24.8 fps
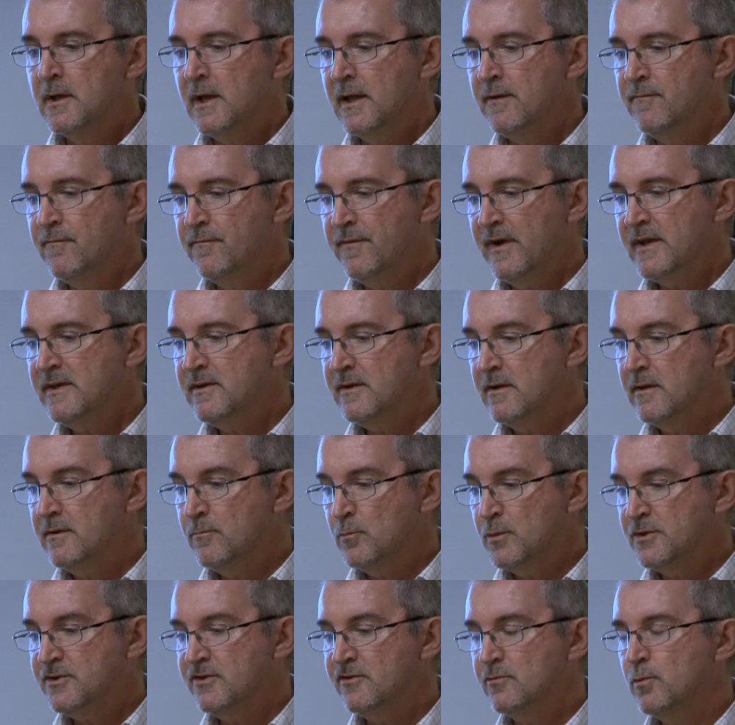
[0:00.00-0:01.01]

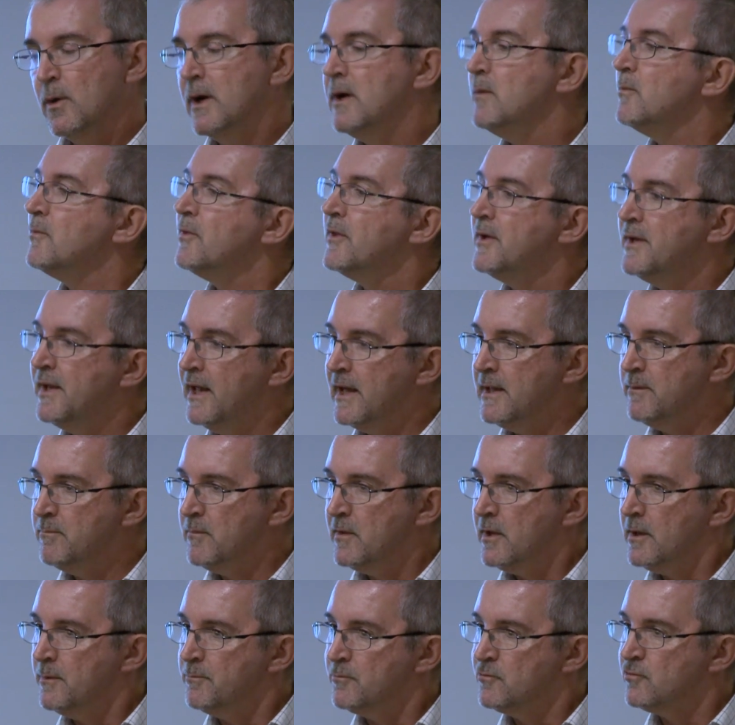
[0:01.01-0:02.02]
which is where the name
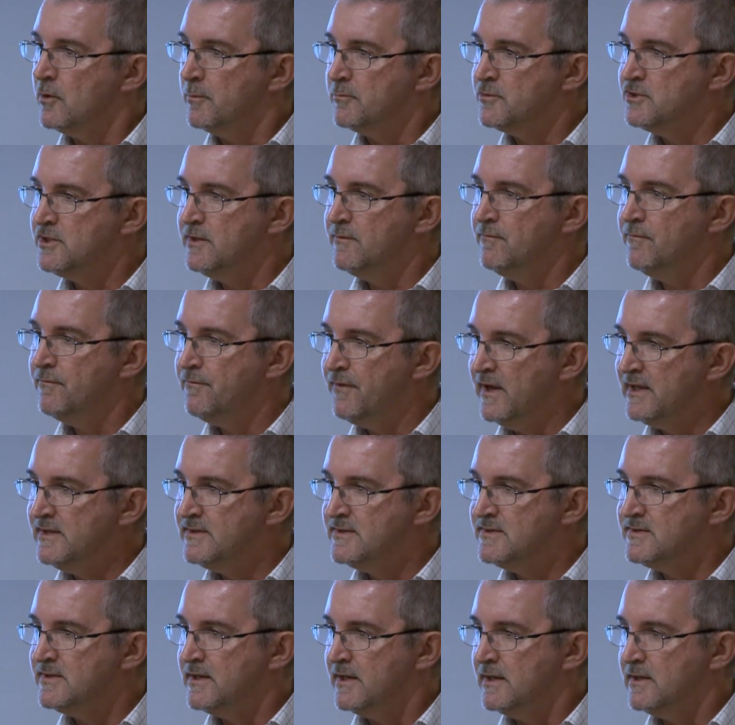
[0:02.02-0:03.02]
comes from, she
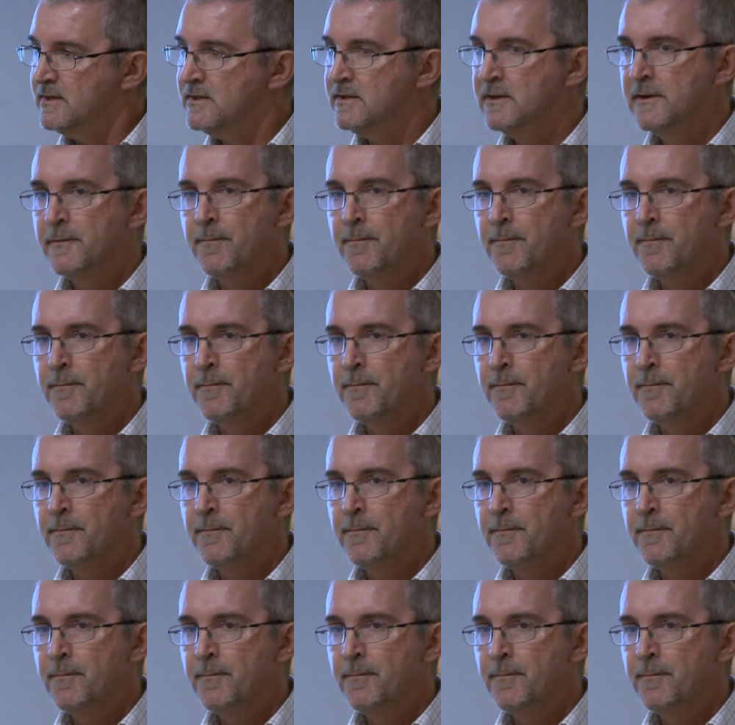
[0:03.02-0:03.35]
invented